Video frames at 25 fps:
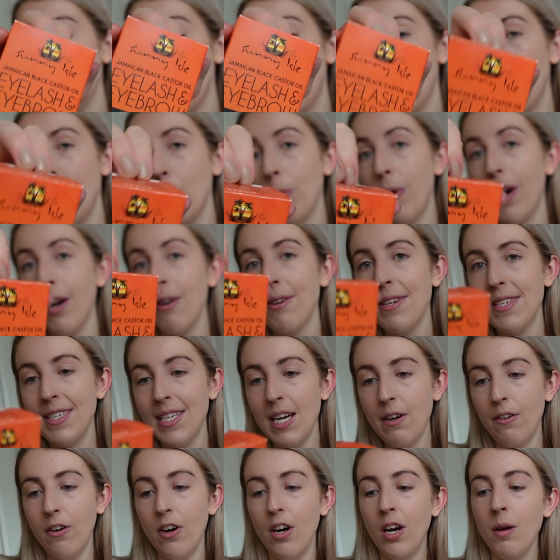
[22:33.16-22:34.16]
and eyebrow
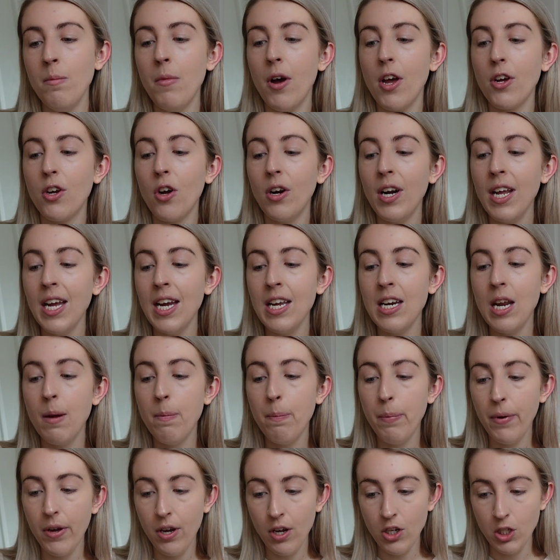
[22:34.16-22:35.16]
serum. I got it in a
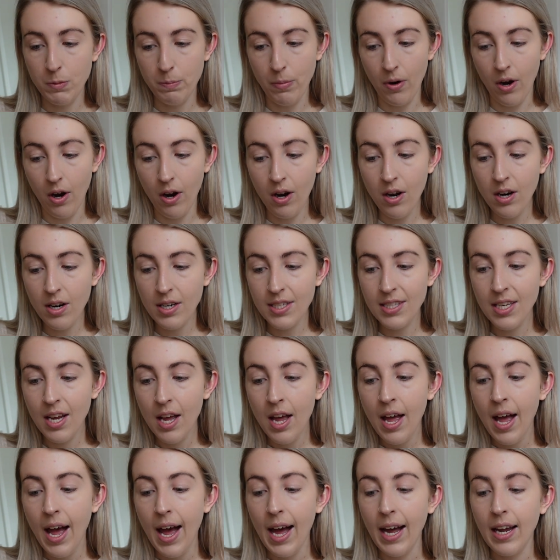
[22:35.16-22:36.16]
Birch Box,
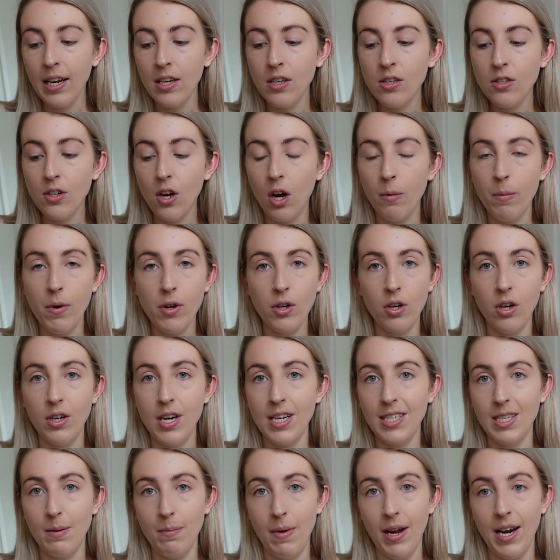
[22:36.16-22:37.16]
and oh my God,
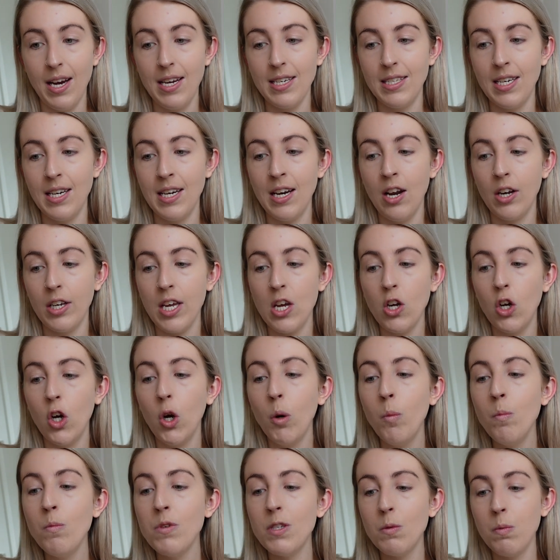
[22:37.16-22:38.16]
it's amazing. Like, it
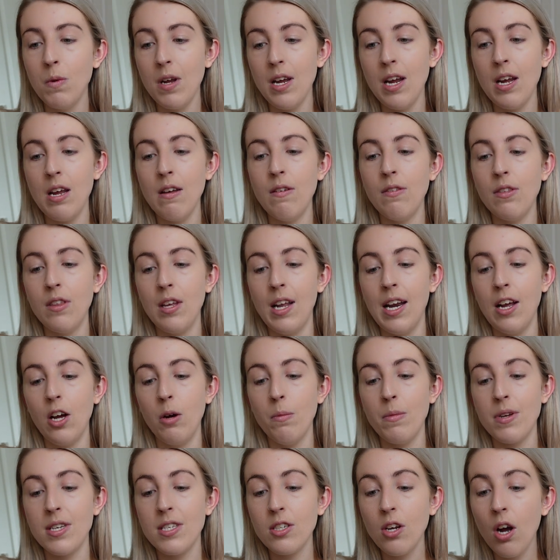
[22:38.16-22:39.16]
comes with the little
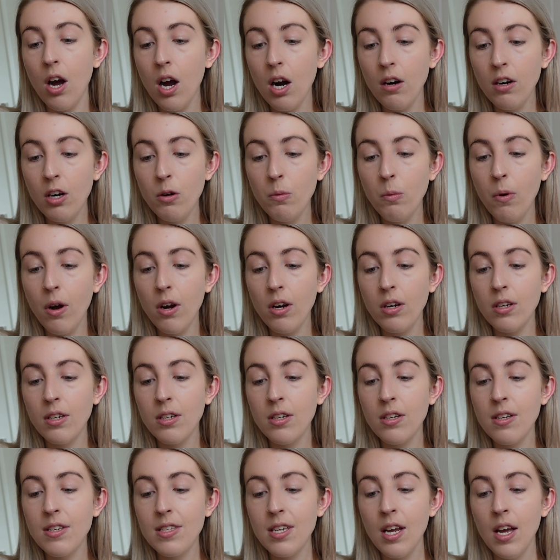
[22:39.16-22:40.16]
mascara
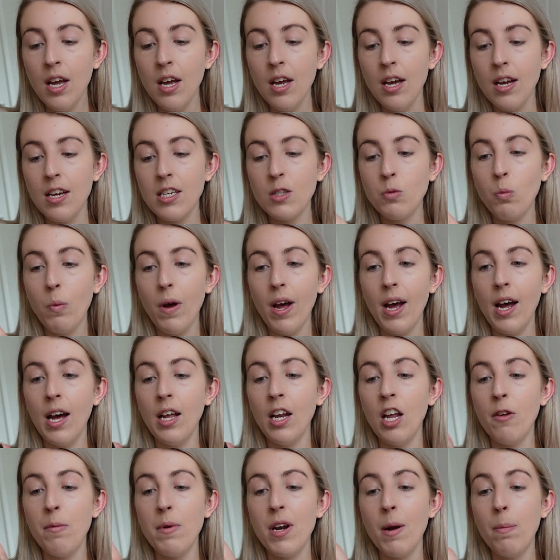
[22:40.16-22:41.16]
wand as well.
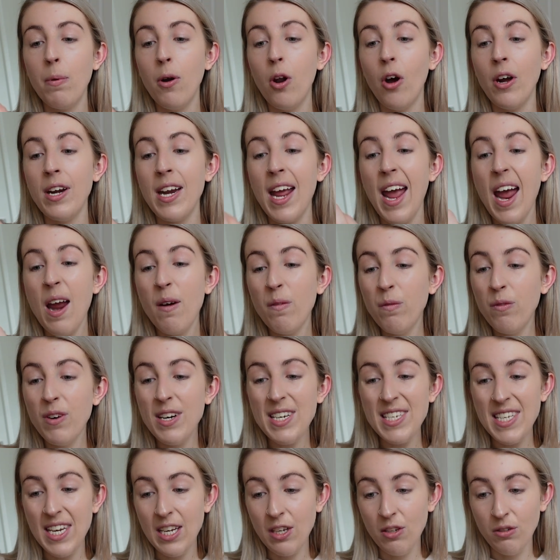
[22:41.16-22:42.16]
I've been applying it every
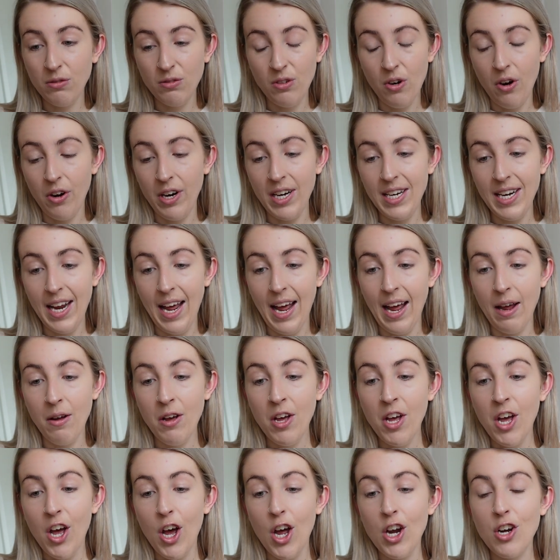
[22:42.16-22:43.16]
single night now
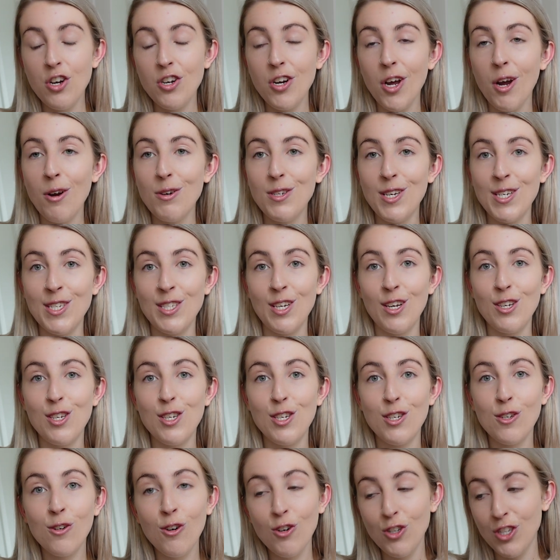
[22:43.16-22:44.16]
and notice
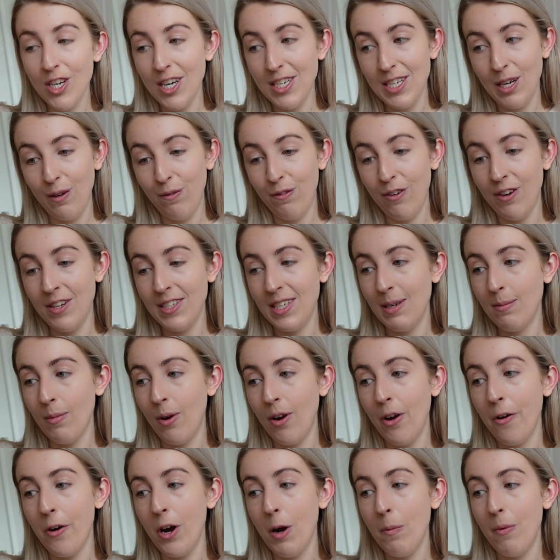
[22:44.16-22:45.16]
such a difference in
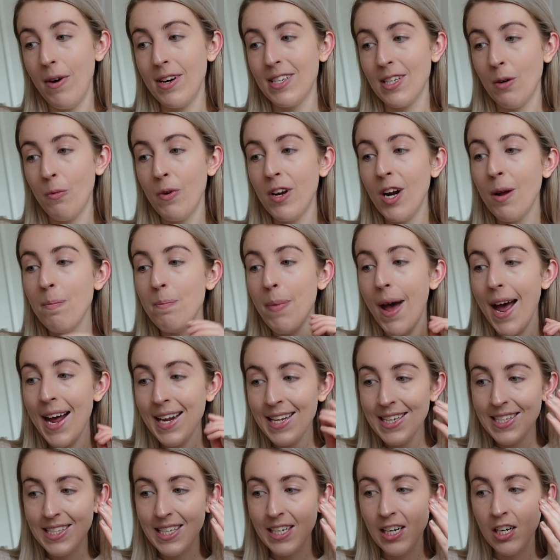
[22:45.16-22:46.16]
my eyebrows. Like, when I'm
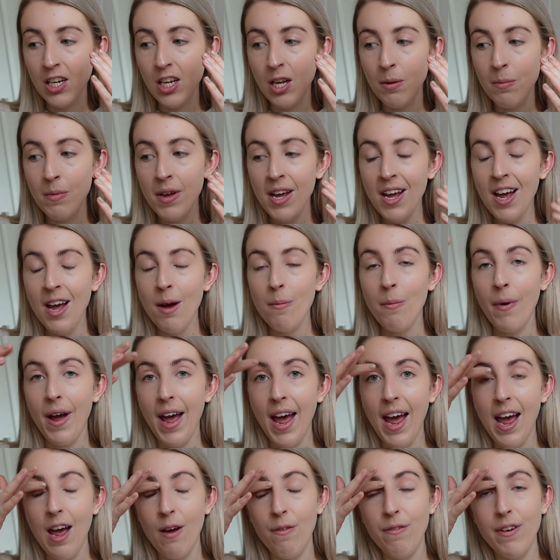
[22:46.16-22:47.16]
penciling them, my
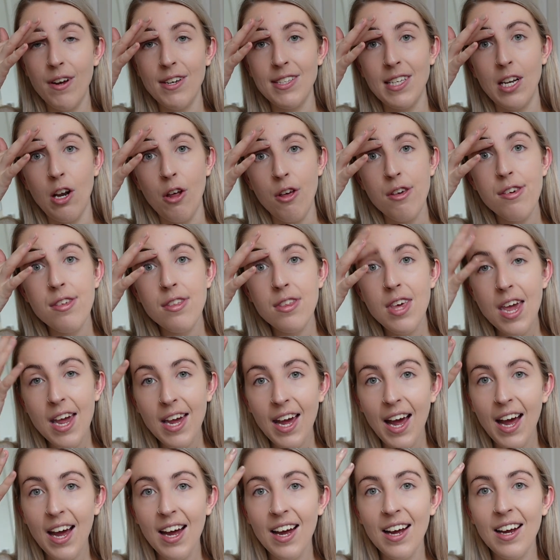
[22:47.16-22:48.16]
hair feels a lot
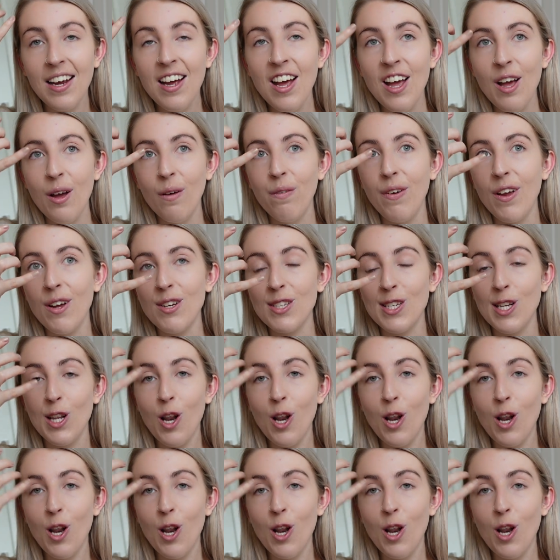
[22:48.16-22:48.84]
thicker, feels